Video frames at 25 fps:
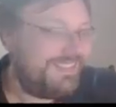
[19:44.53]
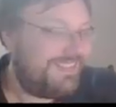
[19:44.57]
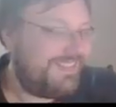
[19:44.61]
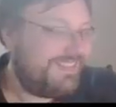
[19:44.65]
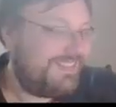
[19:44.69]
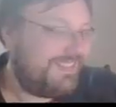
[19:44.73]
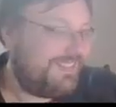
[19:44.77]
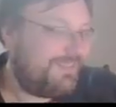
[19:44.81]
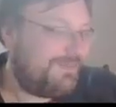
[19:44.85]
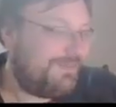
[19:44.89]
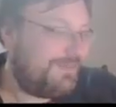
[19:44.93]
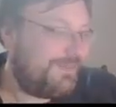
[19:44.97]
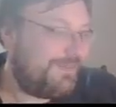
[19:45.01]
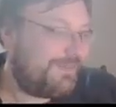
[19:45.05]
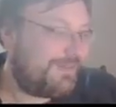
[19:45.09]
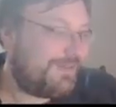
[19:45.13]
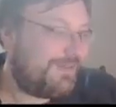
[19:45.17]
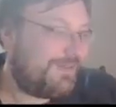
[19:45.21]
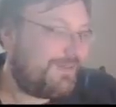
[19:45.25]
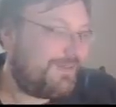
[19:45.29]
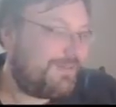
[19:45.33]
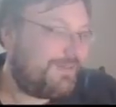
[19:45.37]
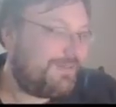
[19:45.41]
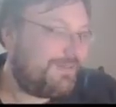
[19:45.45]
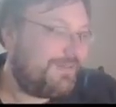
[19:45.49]
The
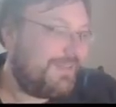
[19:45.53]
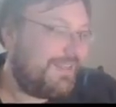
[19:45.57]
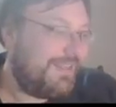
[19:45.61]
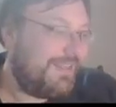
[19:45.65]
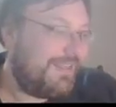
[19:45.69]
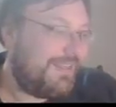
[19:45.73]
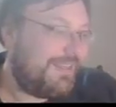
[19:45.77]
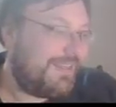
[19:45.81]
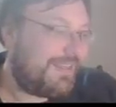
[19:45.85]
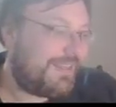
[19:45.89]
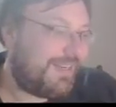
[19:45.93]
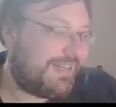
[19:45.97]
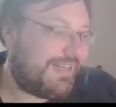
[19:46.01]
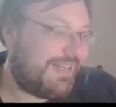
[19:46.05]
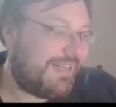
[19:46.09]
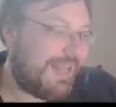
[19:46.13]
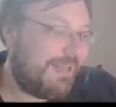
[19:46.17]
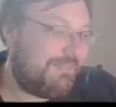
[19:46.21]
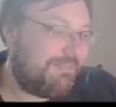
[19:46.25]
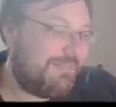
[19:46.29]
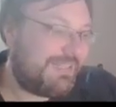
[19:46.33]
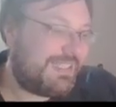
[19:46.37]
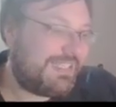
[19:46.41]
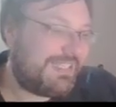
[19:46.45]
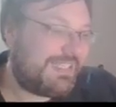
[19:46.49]
Rougarou. Kind of that
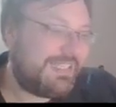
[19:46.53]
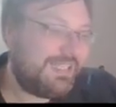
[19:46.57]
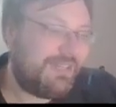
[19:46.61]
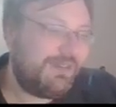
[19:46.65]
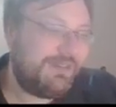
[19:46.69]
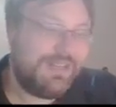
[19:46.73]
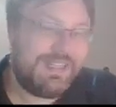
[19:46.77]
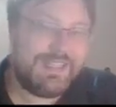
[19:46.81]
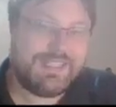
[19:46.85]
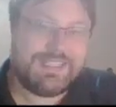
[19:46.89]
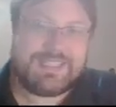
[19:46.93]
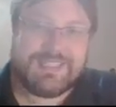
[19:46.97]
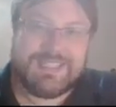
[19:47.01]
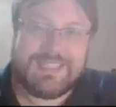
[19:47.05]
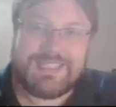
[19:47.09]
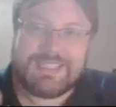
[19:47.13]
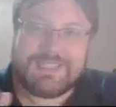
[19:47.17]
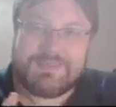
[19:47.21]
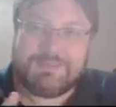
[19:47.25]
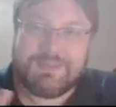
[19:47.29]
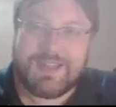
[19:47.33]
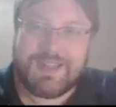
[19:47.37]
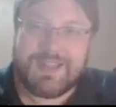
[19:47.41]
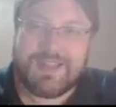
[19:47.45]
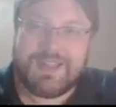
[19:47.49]
mysteriousness
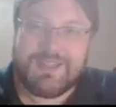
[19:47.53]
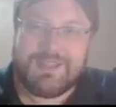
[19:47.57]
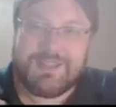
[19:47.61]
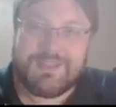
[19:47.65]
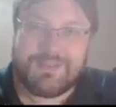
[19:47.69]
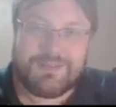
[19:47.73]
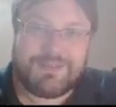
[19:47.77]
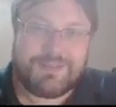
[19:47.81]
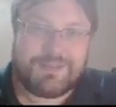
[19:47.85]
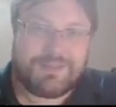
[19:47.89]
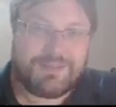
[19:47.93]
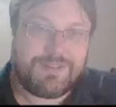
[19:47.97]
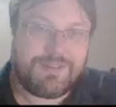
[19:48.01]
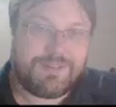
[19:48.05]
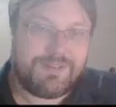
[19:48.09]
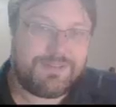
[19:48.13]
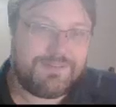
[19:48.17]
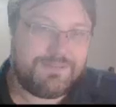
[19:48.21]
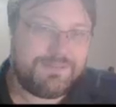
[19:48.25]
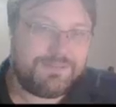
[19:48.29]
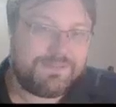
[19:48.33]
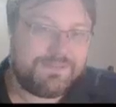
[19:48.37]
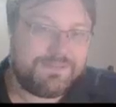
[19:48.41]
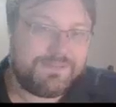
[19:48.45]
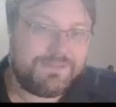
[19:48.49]
behind the Rougarou.
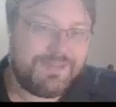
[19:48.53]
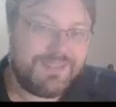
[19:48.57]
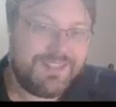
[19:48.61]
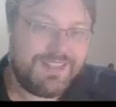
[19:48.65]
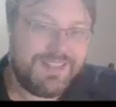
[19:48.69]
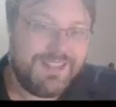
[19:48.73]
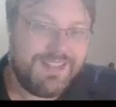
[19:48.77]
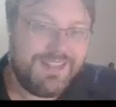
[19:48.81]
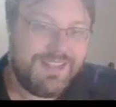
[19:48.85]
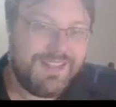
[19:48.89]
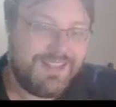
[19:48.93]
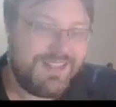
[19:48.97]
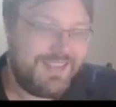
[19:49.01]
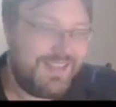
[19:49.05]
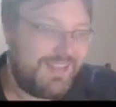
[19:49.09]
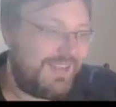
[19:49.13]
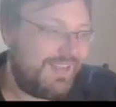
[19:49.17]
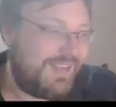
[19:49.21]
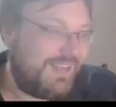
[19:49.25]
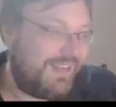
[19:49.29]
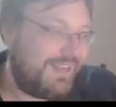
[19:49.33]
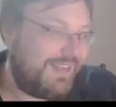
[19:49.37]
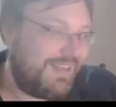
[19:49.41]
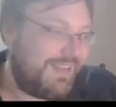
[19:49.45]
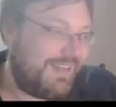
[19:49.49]

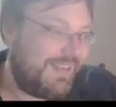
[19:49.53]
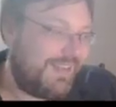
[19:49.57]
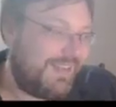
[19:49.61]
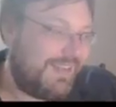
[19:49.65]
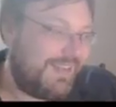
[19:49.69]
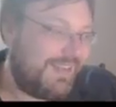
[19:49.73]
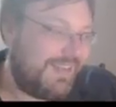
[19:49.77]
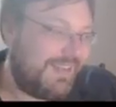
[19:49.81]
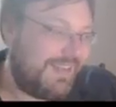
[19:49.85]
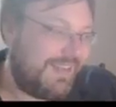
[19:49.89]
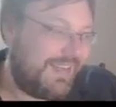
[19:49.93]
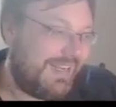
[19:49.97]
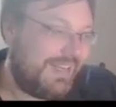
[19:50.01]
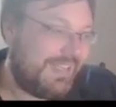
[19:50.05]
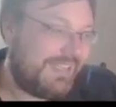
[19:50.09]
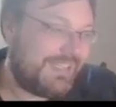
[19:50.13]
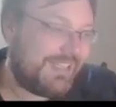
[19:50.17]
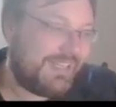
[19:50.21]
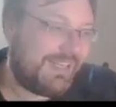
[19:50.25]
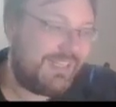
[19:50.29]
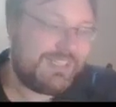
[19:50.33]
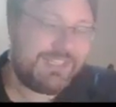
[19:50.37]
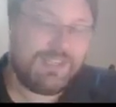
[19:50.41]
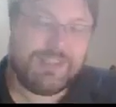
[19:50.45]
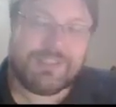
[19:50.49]
And he's
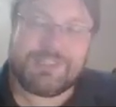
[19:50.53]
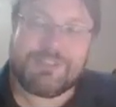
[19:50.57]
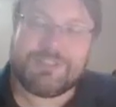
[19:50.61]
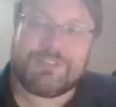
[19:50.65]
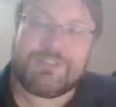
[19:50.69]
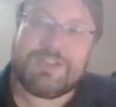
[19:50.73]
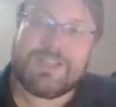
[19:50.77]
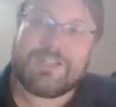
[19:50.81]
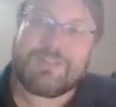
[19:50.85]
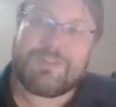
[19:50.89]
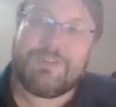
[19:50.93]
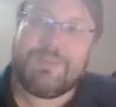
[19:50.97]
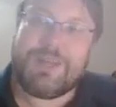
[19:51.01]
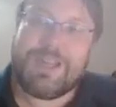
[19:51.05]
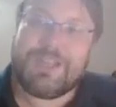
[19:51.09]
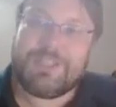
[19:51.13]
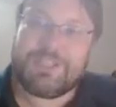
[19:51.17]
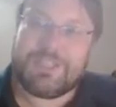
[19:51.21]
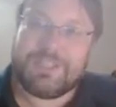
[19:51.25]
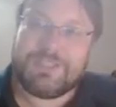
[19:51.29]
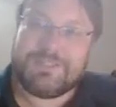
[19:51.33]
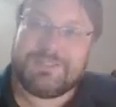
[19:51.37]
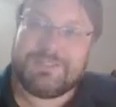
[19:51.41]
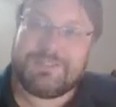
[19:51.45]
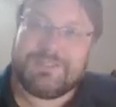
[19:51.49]
also
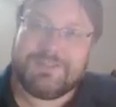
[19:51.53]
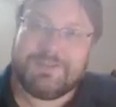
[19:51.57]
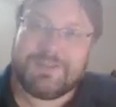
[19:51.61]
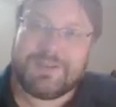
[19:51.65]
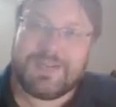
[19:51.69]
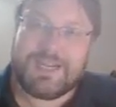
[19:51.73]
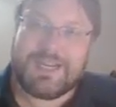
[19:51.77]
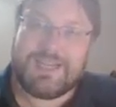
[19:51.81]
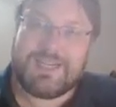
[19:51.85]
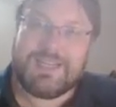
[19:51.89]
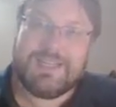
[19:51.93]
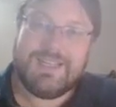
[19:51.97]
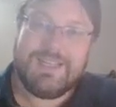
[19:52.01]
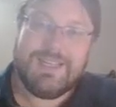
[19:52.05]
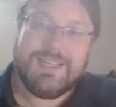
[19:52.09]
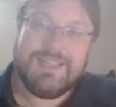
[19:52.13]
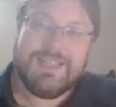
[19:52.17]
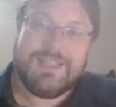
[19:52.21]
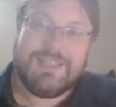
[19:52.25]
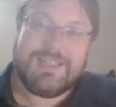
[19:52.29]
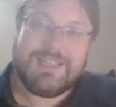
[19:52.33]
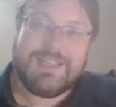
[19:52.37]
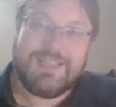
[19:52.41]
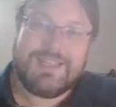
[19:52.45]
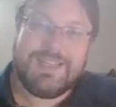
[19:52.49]
transformation, right?
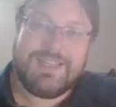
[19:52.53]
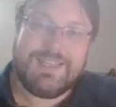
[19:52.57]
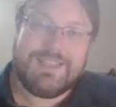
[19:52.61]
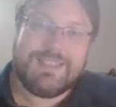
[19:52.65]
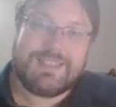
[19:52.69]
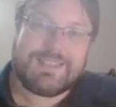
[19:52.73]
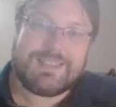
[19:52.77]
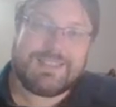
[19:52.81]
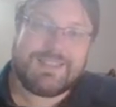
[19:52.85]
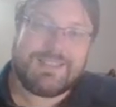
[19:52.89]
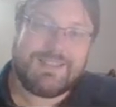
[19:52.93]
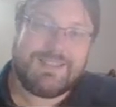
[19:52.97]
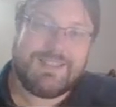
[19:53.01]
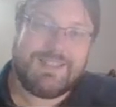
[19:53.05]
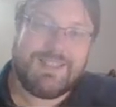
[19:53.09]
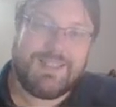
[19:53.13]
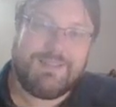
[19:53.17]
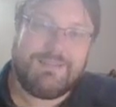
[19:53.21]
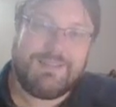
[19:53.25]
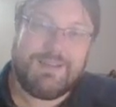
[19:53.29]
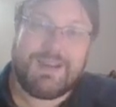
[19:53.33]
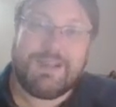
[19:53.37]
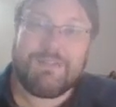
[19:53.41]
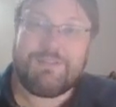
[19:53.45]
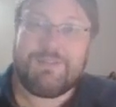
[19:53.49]
Because if
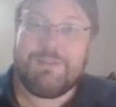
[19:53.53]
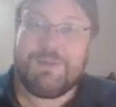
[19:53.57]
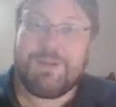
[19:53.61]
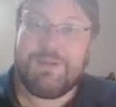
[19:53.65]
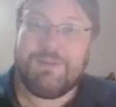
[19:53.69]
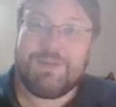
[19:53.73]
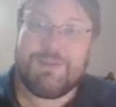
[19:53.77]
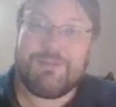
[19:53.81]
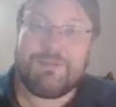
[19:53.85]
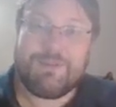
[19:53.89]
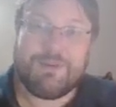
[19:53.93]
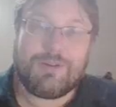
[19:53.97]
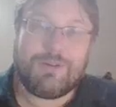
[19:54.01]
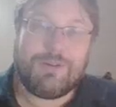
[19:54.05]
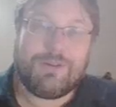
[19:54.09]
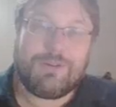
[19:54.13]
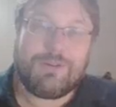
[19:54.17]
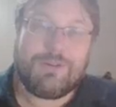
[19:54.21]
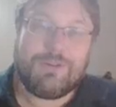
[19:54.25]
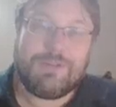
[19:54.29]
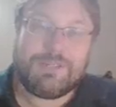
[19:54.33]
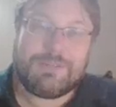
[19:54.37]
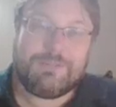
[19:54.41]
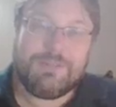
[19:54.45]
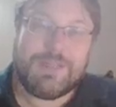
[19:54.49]
you're not familiar with a
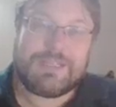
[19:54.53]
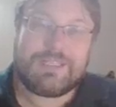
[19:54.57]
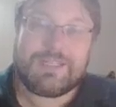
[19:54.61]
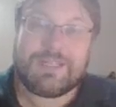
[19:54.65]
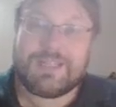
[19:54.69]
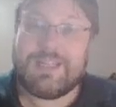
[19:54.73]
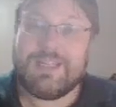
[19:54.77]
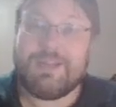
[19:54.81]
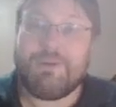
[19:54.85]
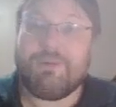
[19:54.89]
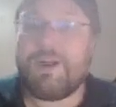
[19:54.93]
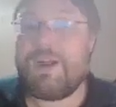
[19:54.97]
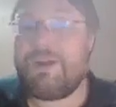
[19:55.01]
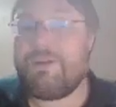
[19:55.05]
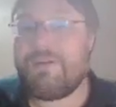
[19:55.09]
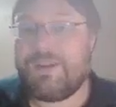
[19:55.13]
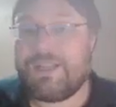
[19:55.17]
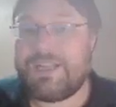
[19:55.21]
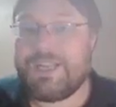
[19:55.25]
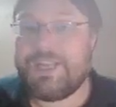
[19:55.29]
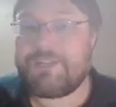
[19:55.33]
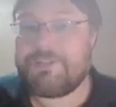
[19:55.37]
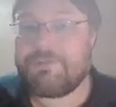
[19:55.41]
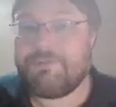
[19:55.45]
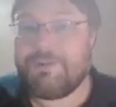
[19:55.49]
Rougarou, it's basically a
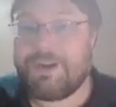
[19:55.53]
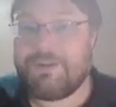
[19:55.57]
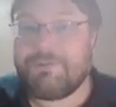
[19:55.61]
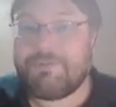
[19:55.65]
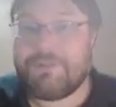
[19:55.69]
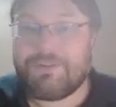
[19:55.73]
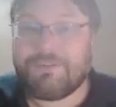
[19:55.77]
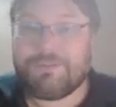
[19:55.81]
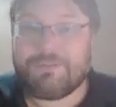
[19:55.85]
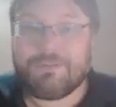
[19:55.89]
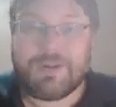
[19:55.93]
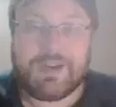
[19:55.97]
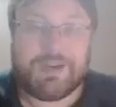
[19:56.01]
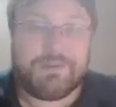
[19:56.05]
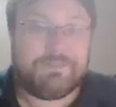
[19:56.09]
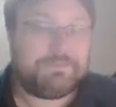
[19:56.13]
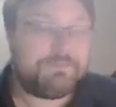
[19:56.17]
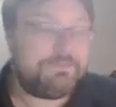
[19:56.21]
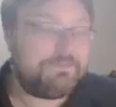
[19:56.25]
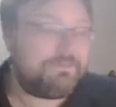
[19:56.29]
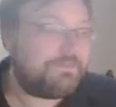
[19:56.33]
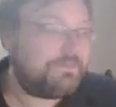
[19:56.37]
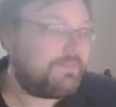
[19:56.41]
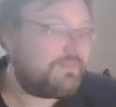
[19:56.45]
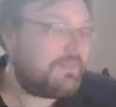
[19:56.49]
Cajun werewolf, right?
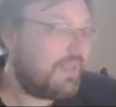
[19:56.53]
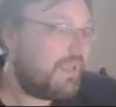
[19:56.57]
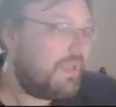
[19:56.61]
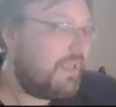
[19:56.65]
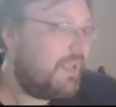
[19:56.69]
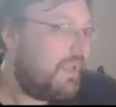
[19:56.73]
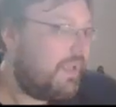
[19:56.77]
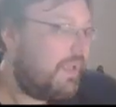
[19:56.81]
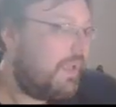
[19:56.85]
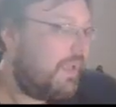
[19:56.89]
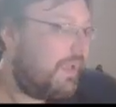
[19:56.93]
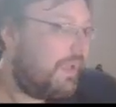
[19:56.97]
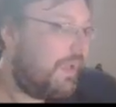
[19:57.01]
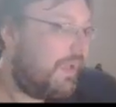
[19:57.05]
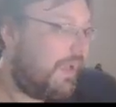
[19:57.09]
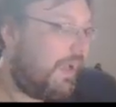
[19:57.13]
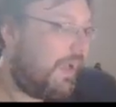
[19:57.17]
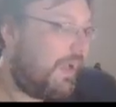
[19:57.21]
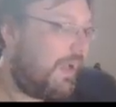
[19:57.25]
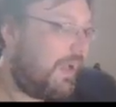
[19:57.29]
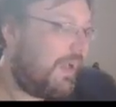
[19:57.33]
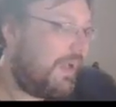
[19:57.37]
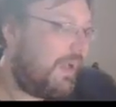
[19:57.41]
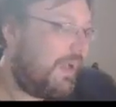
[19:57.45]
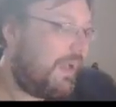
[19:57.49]

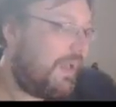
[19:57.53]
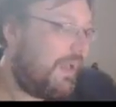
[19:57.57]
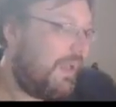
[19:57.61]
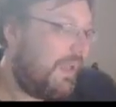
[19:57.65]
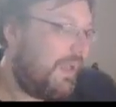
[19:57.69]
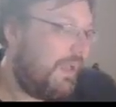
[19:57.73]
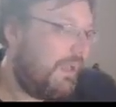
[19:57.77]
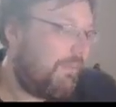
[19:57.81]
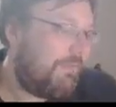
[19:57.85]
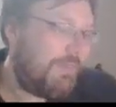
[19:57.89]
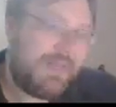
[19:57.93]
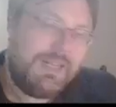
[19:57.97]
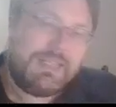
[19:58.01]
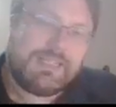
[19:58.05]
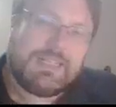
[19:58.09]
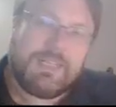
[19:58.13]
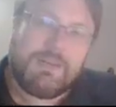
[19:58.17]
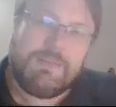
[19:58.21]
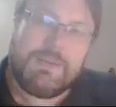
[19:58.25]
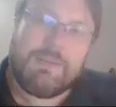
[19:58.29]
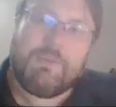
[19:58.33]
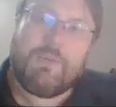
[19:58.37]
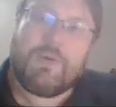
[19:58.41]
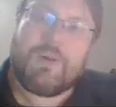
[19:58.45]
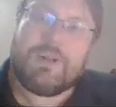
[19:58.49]
But there's a
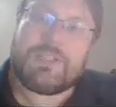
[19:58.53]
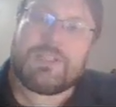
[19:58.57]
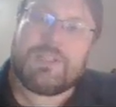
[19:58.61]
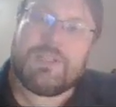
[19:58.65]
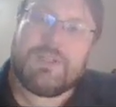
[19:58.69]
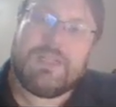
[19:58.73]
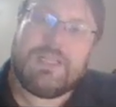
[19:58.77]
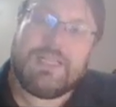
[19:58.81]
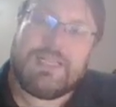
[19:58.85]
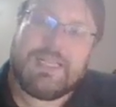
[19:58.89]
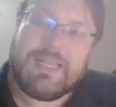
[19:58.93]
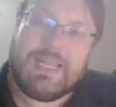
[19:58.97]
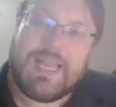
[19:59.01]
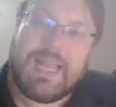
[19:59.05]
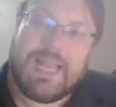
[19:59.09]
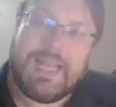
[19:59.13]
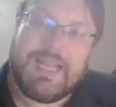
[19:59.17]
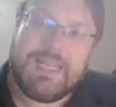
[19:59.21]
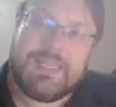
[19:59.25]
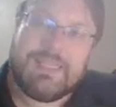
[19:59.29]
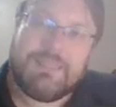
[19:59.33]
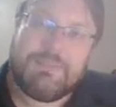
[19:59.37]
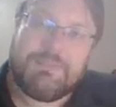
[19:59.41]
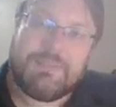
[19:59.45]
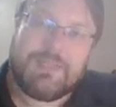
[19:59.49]
little bit more to it than that.
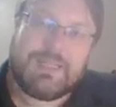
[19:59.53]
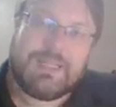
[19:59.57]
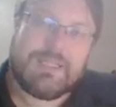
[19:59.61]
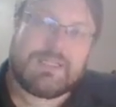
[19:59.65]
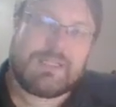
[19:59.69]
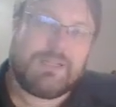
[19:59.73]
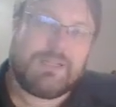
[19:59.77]
Because the